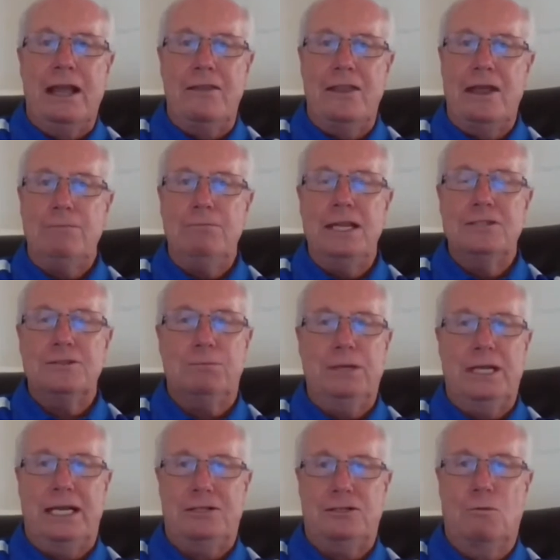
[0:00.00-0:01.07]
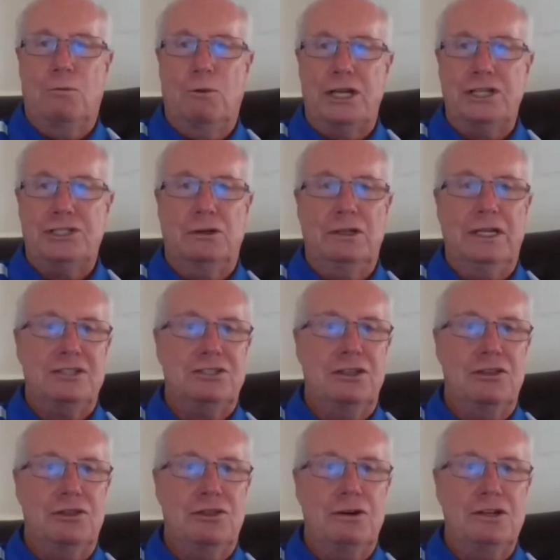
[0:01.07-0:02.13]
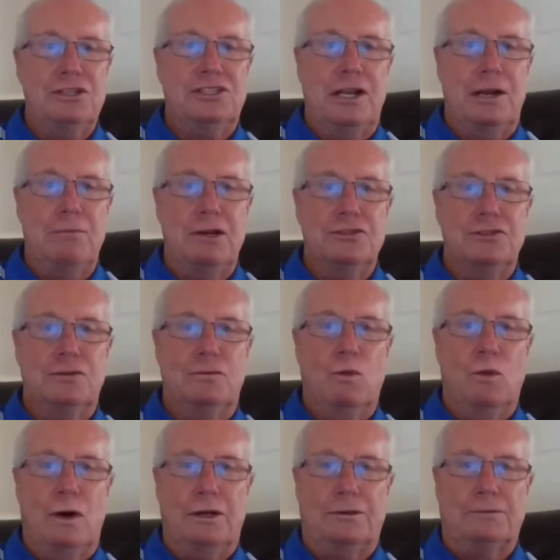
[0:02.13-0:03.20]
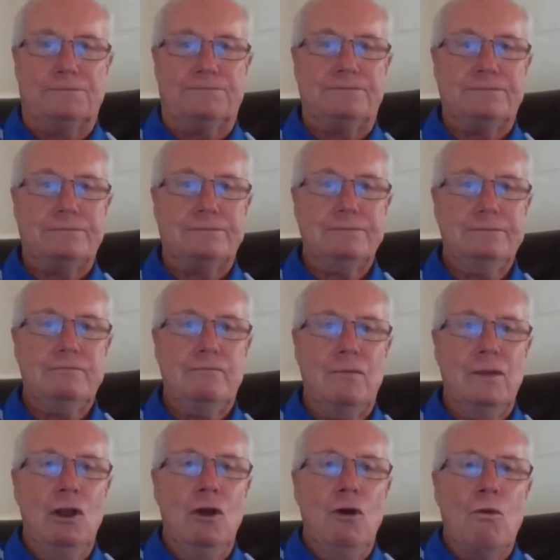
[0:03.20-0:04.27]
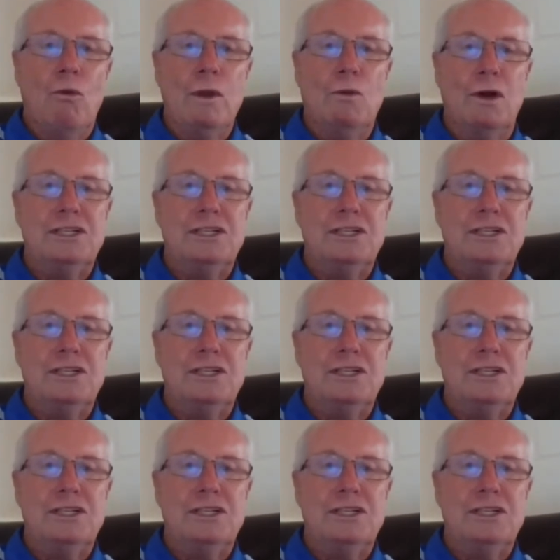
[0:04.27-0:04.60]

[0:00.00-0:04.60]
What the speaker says: and that means a plateau pressure less than 30 centimeters of water. We